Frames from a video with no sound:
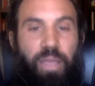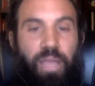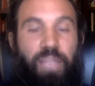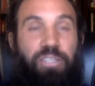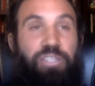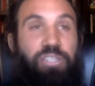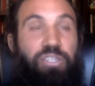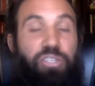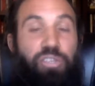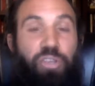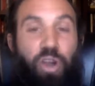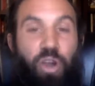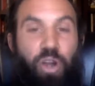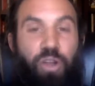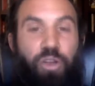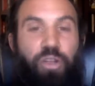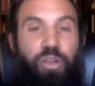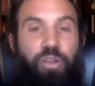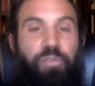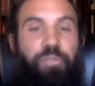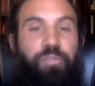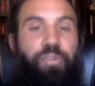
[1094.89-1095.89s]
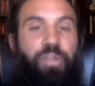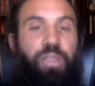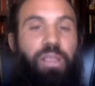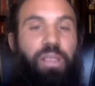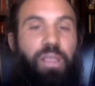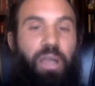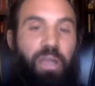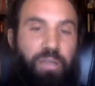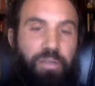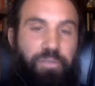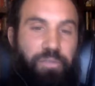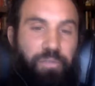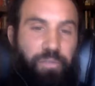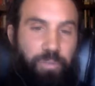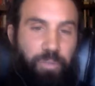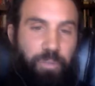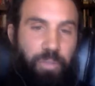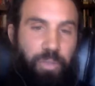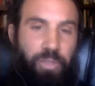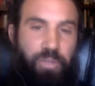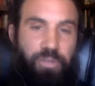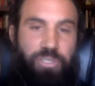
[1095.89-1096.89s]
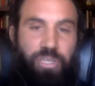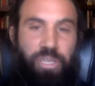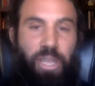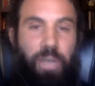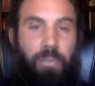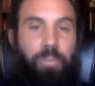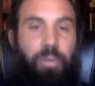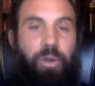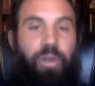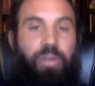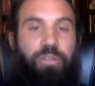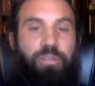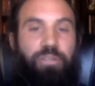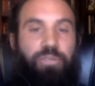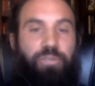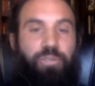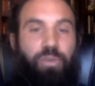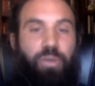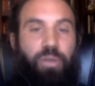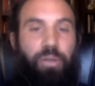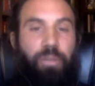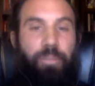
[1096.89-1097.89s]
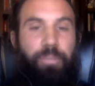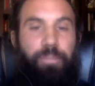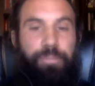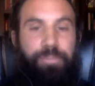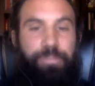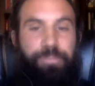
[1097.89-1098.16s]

and scarred her for life because she got punished for it.